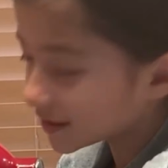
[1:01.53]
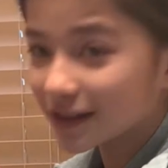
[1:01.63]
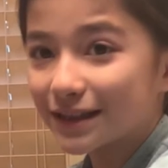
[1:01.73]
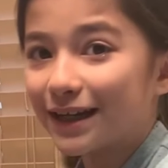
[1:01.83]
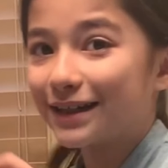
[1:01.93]

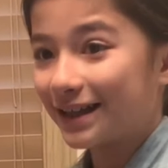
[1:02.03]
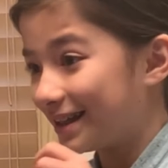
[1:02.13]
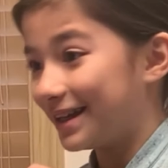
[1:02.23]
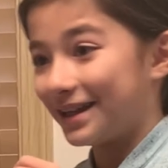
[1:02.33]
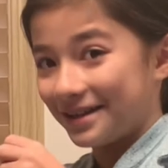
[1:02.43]
this to
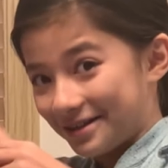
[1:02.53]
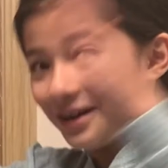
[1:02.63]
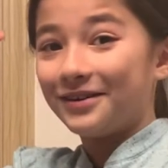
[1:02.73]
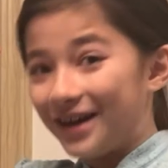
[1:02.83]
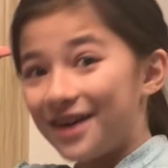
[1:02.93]

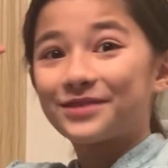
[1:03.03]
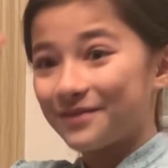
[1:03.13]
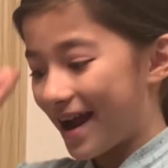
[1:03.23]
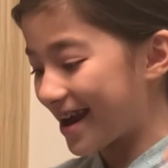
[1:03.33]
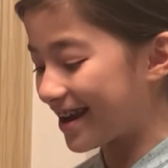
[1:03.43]
go
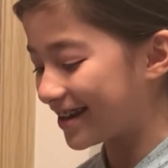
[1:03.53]
everywhere.